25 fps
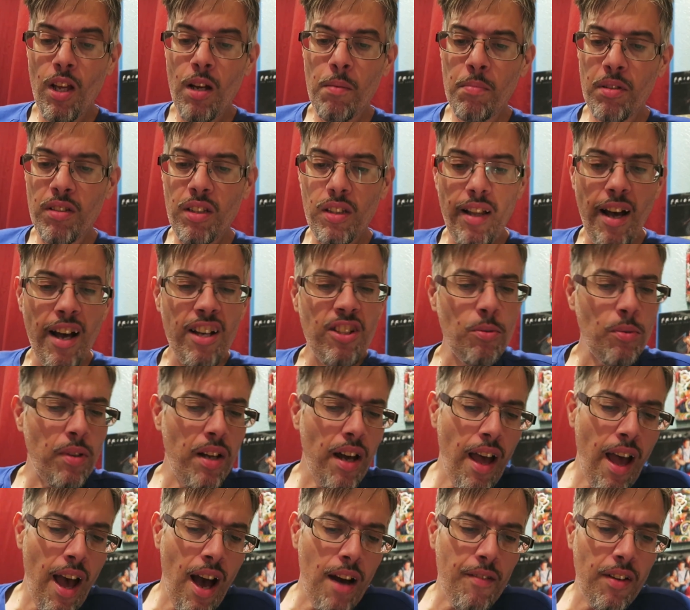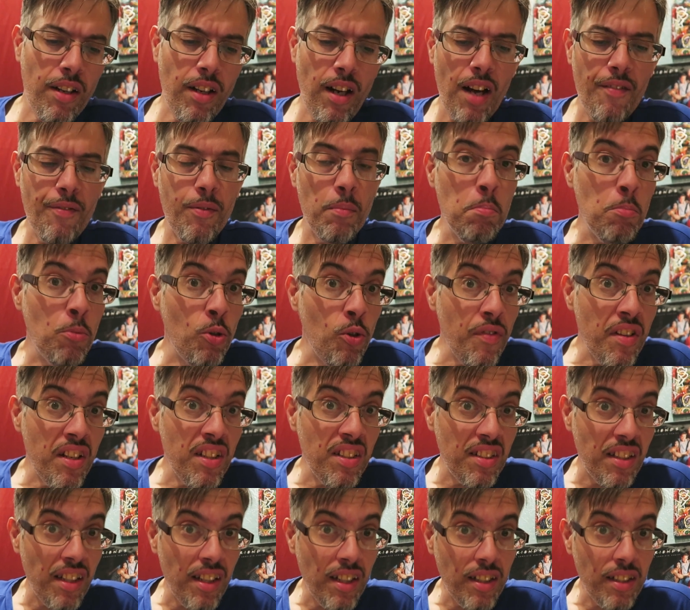But the last one I got from
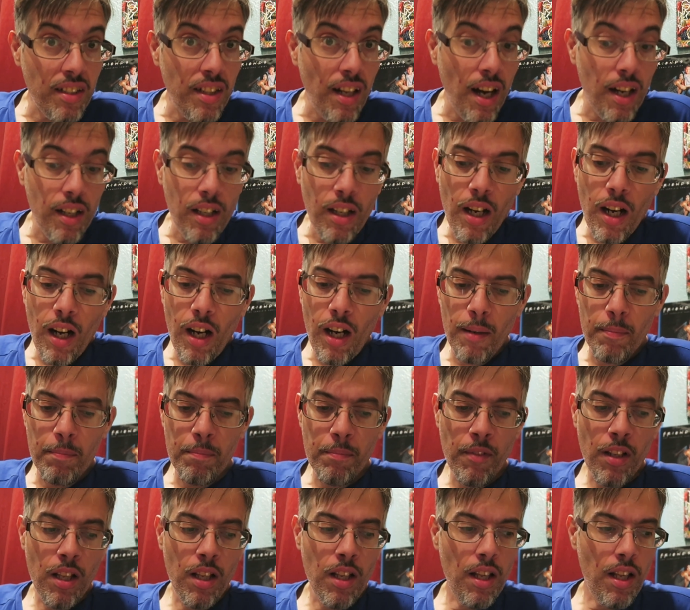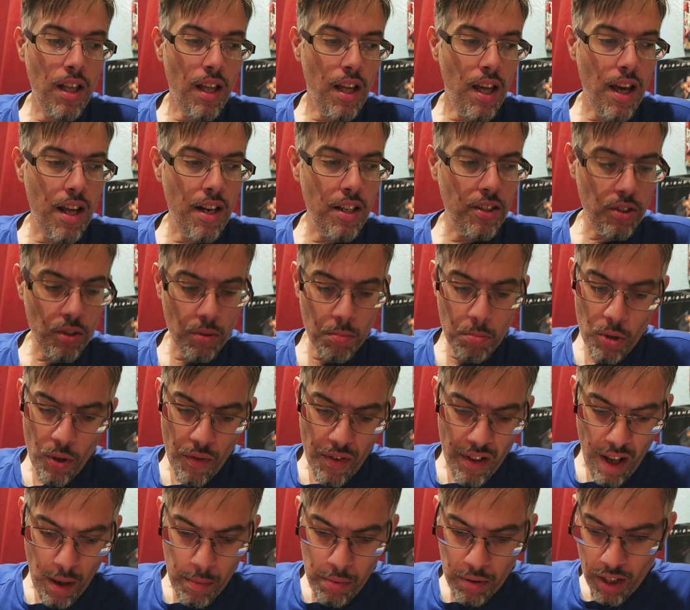moviezing.com, and it's a
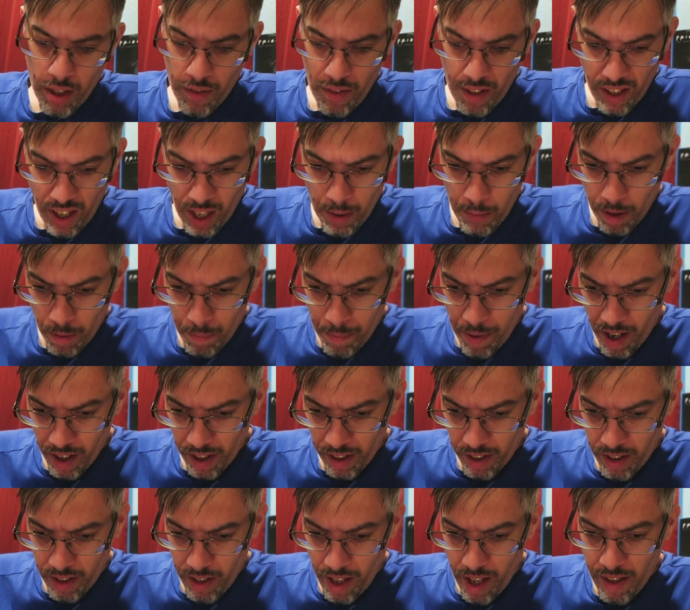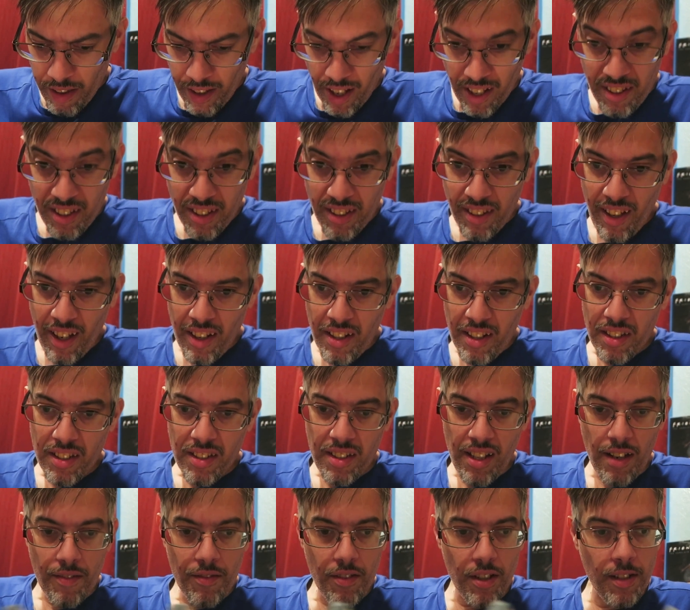movie I believe that came out back in
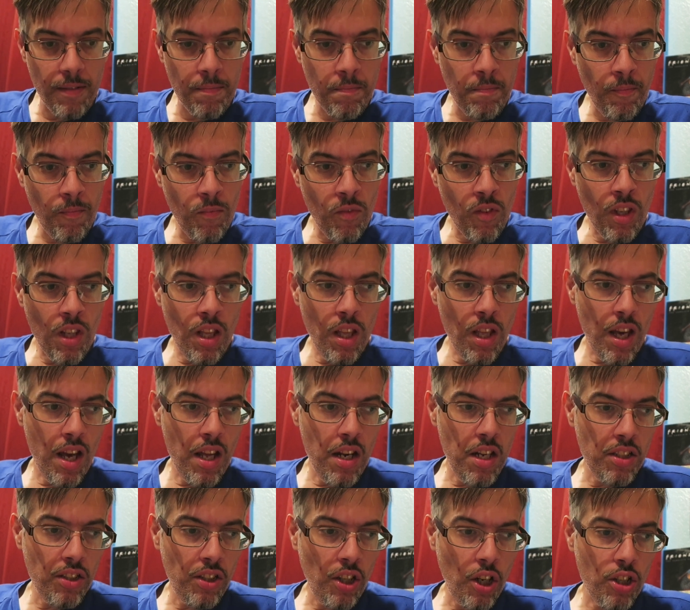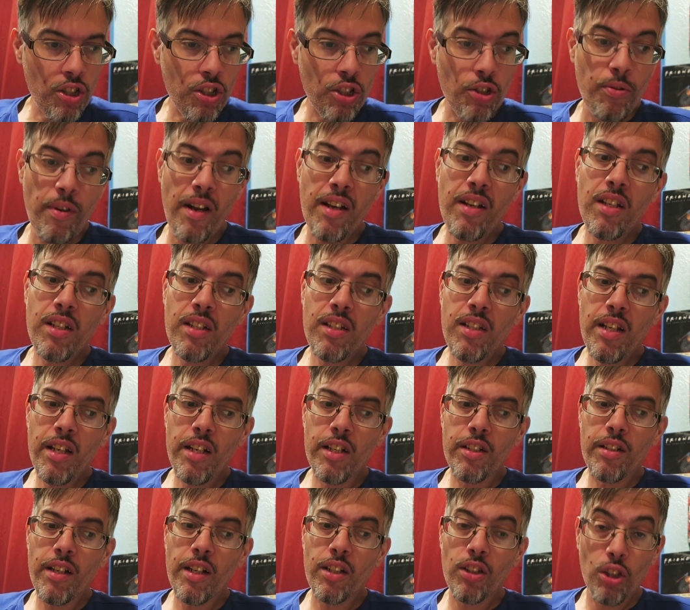1997, and it stars Greg
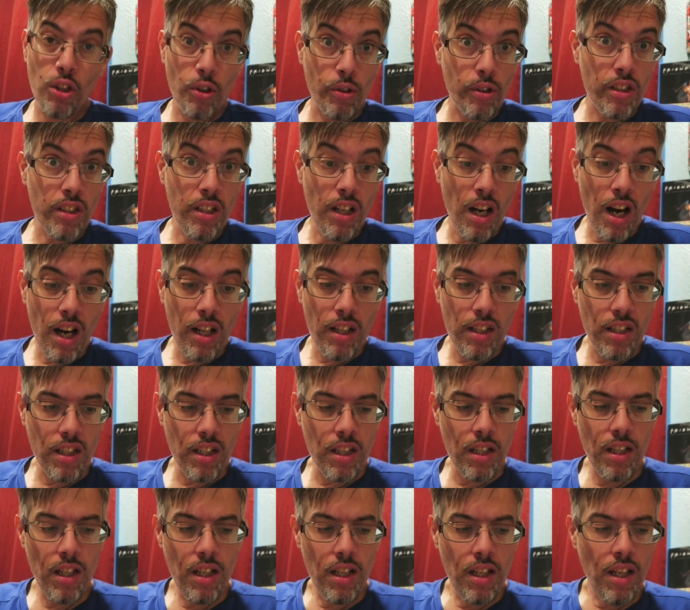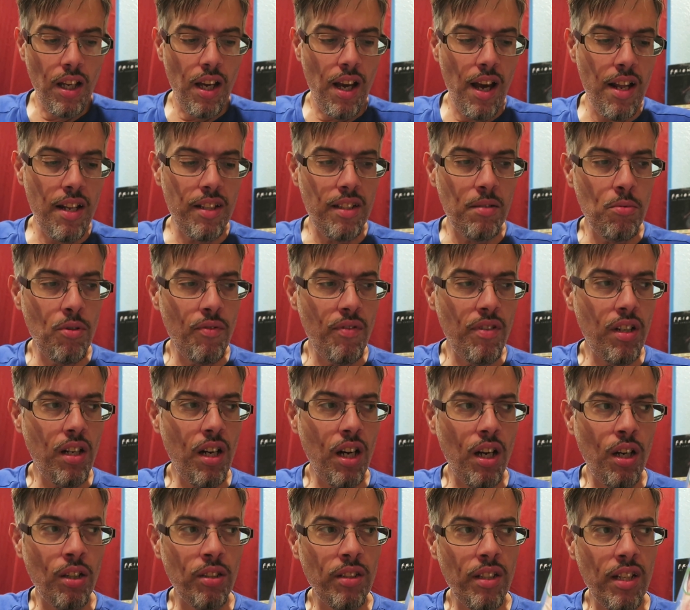Kinnear and Lauren Holly, and it's a movie
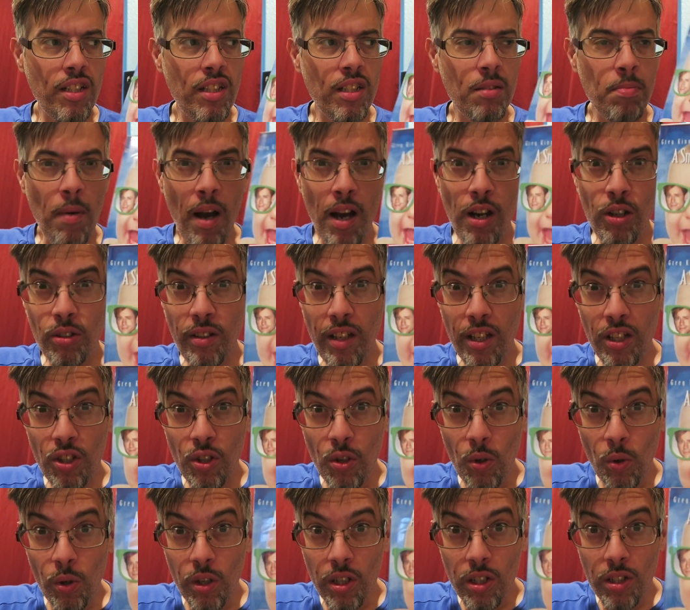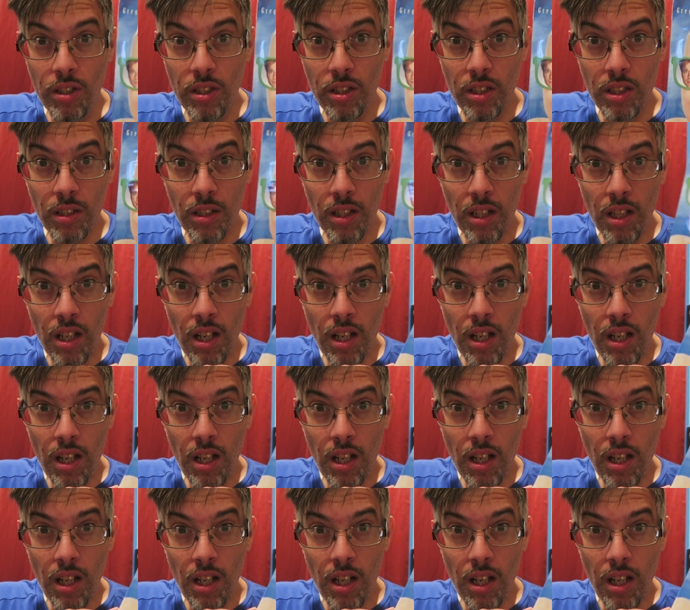called A Smile Like Yours.